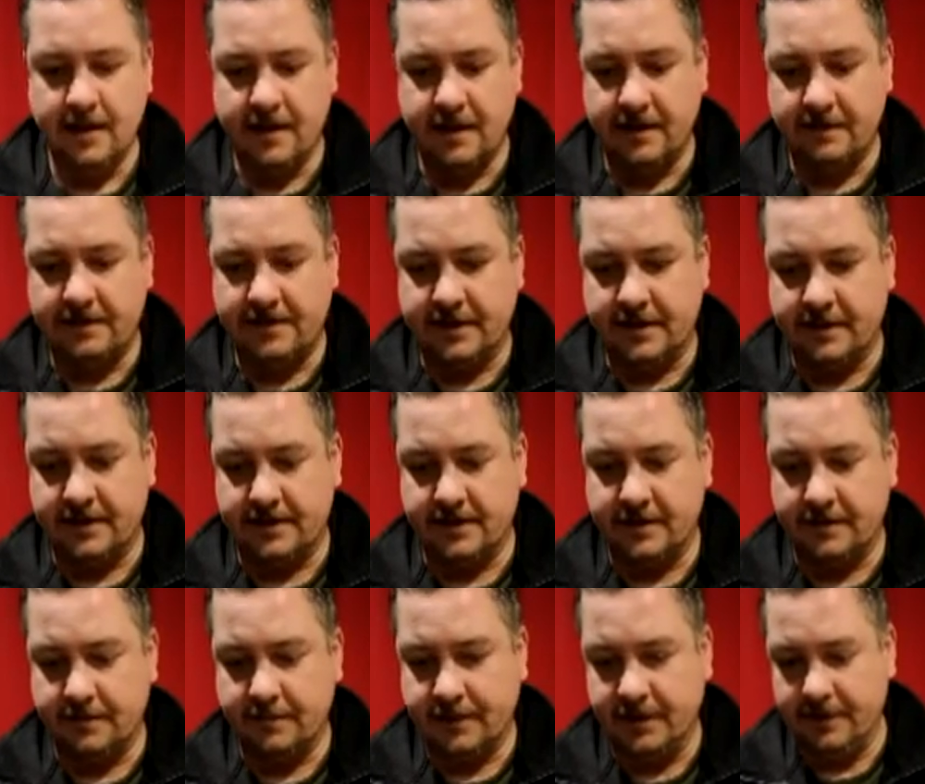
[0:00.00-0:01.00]
I've seen
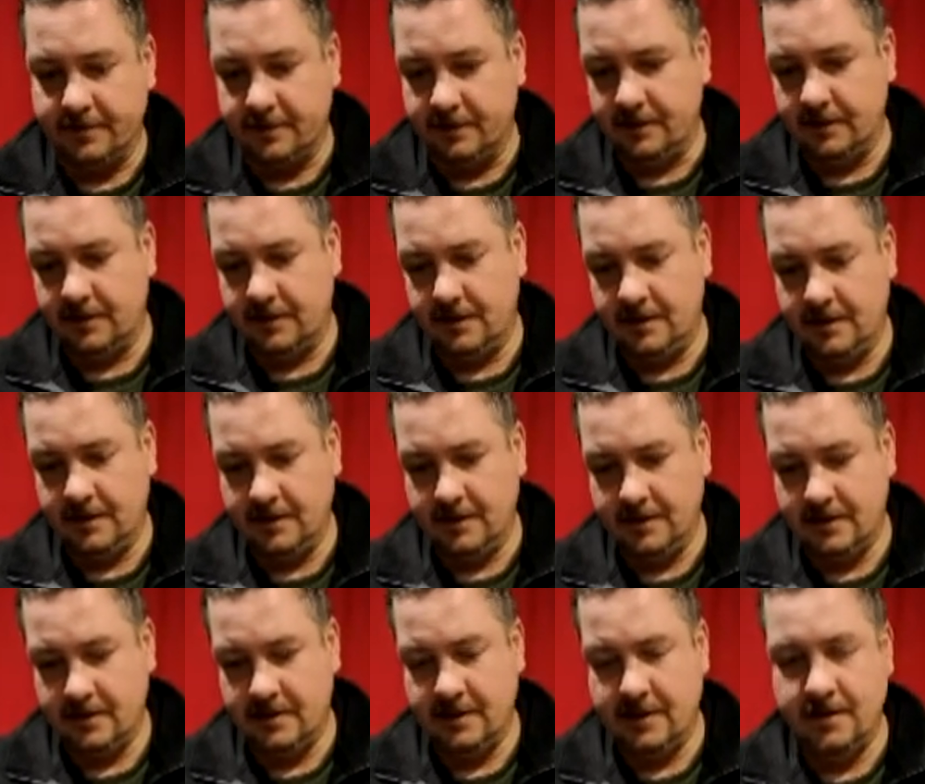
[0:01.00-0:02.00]
some people
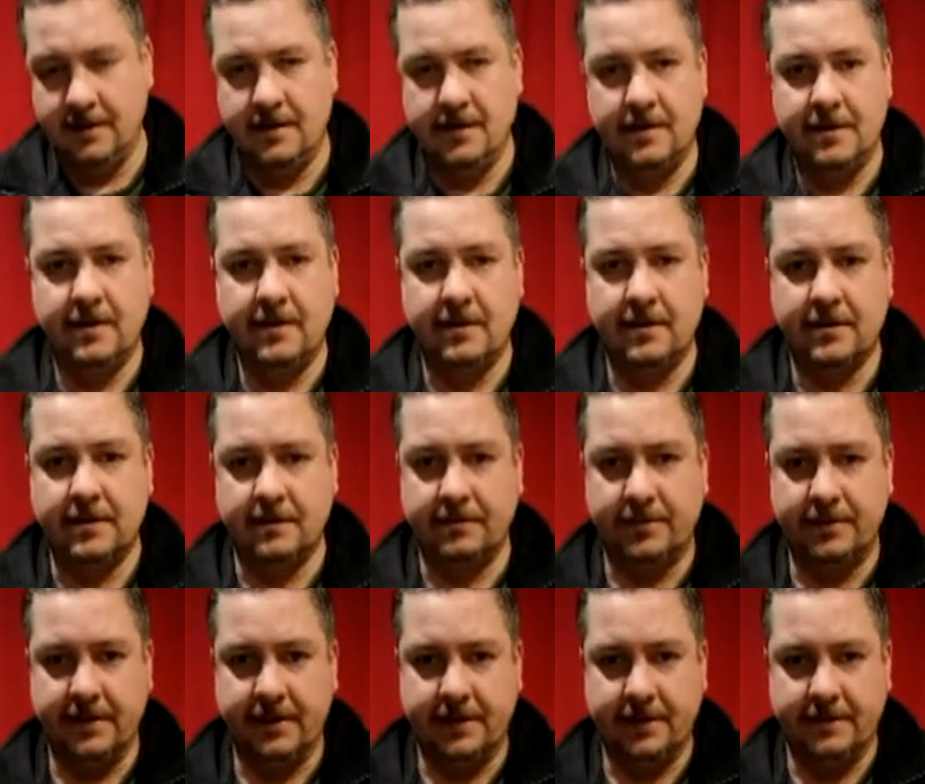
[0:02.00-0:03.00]

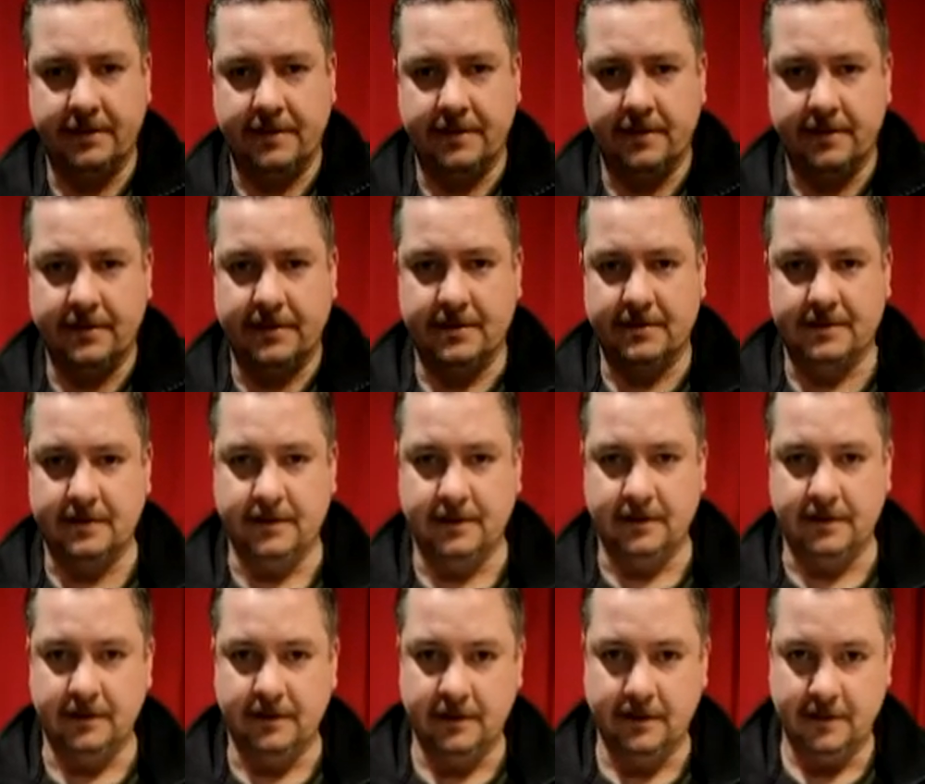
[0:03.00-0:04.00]
complain about this
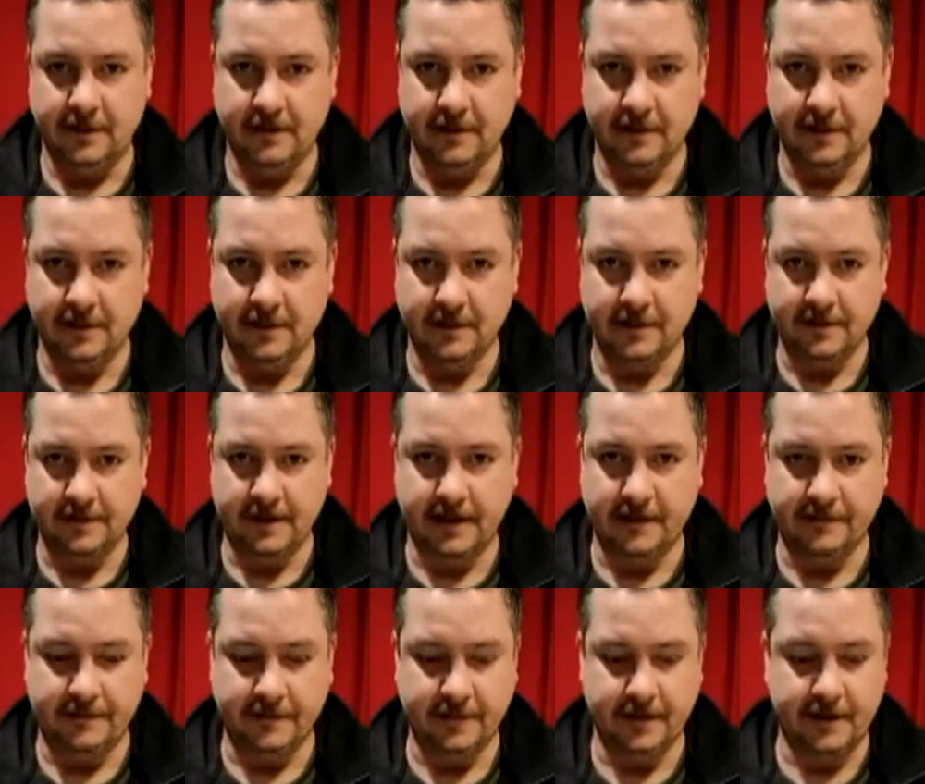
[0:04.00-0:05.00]
little
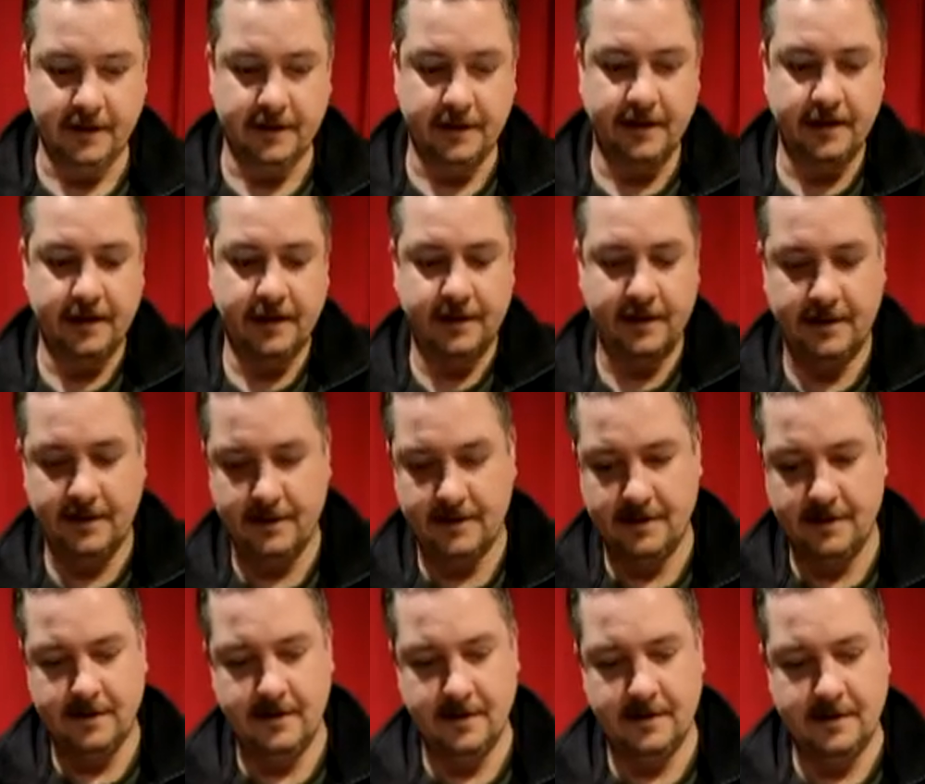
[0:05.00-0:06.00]
siphon here,
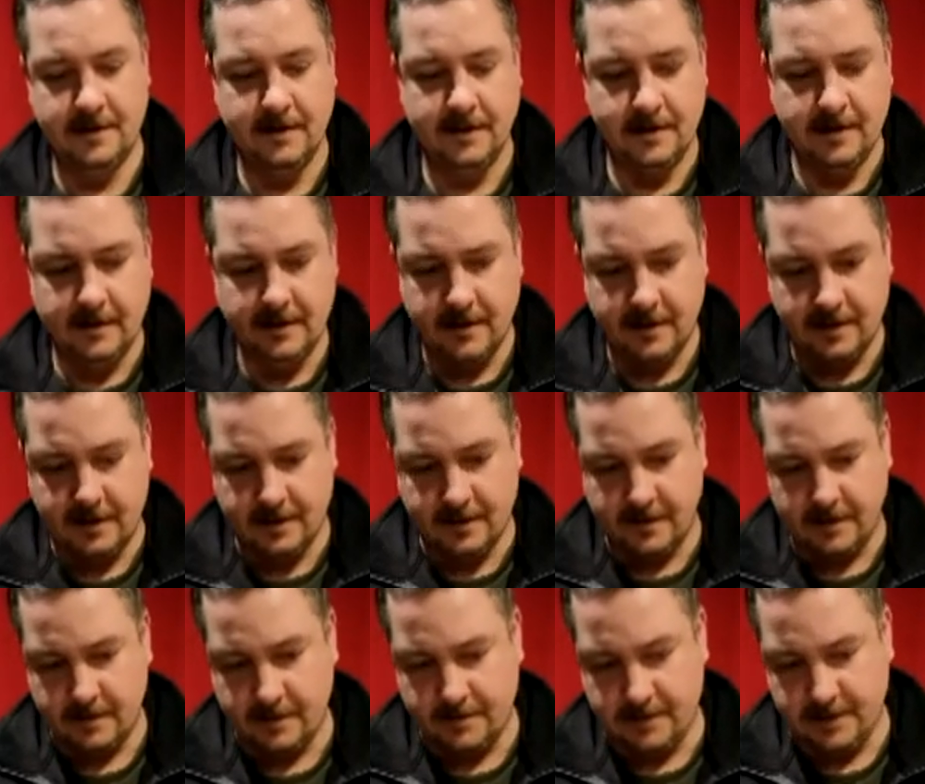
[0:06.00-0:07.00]
and
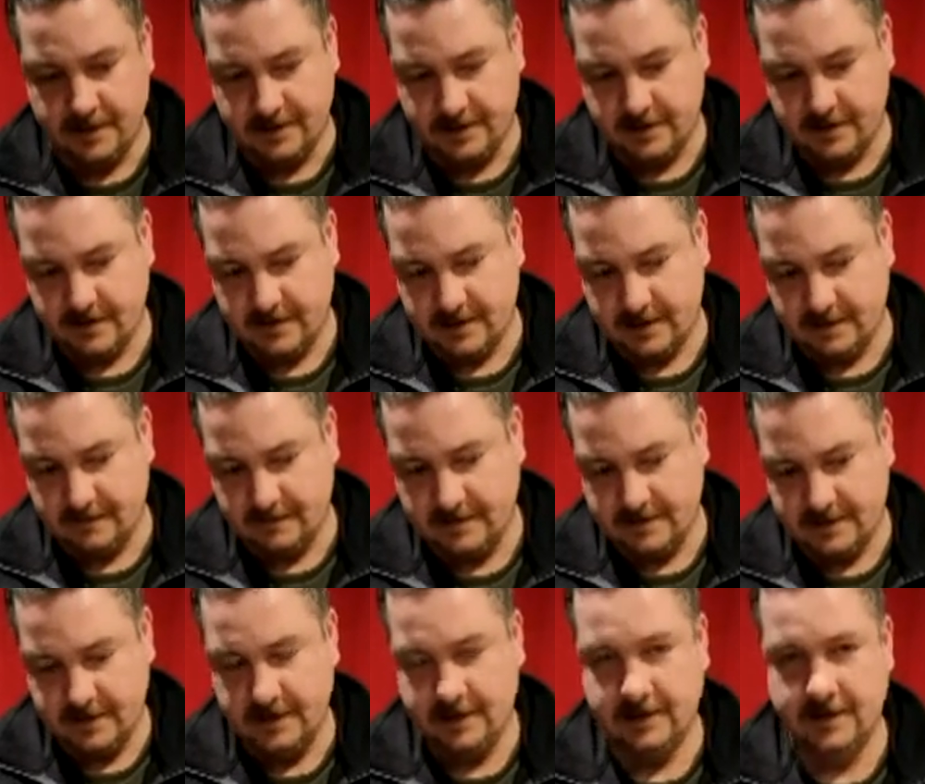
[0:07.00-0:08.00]
in the pictures I've
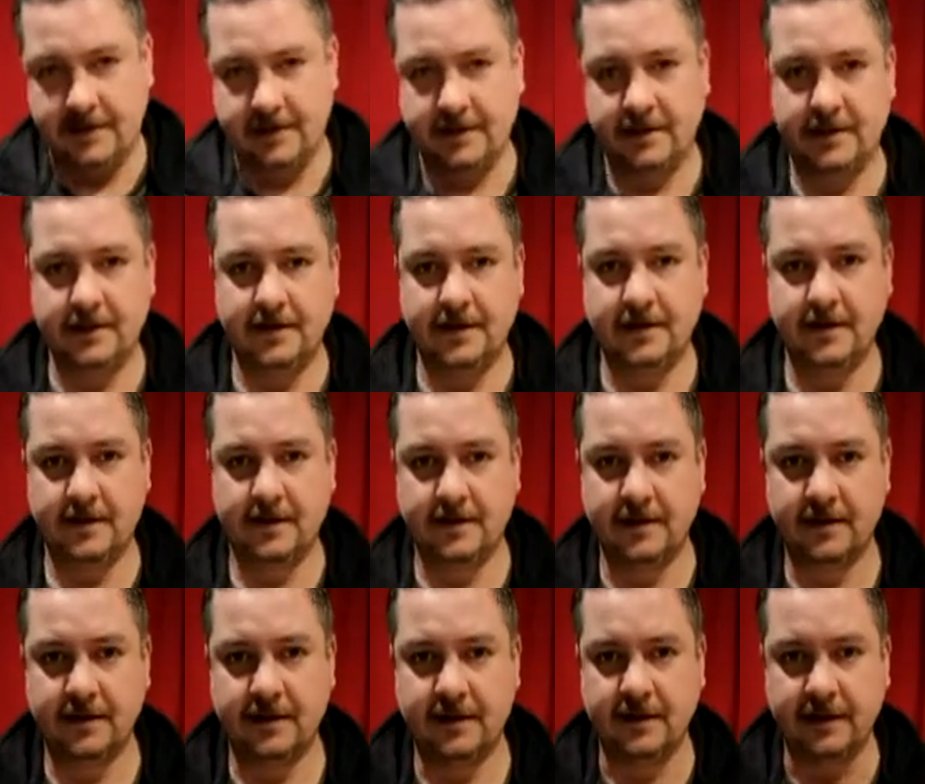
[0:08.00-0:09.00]
seen it
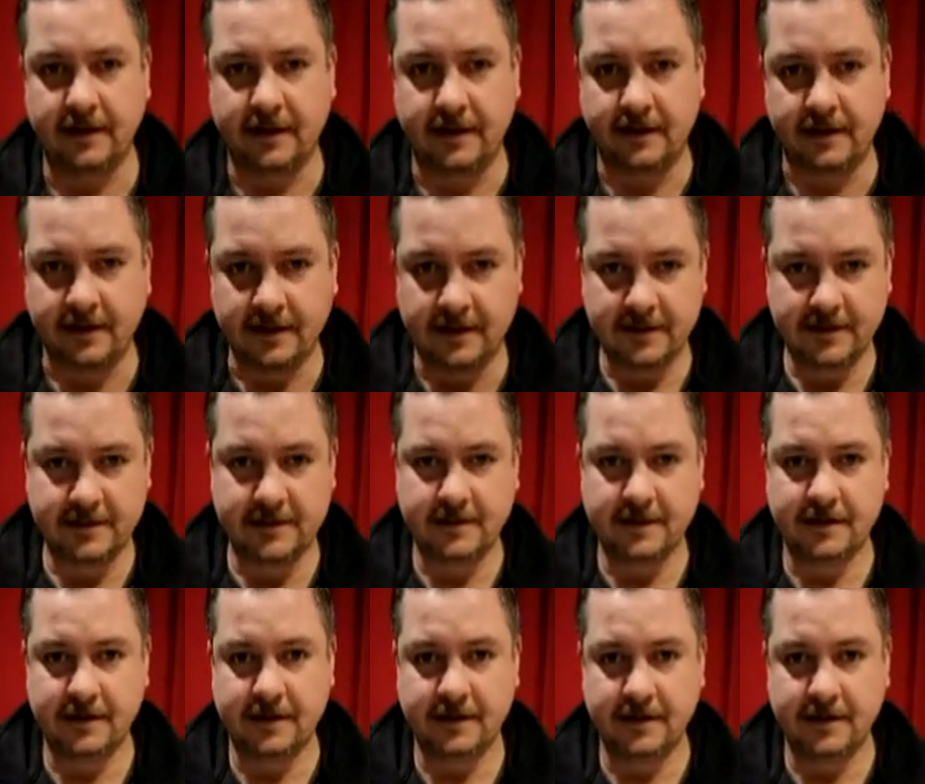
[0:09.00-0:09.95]
like this.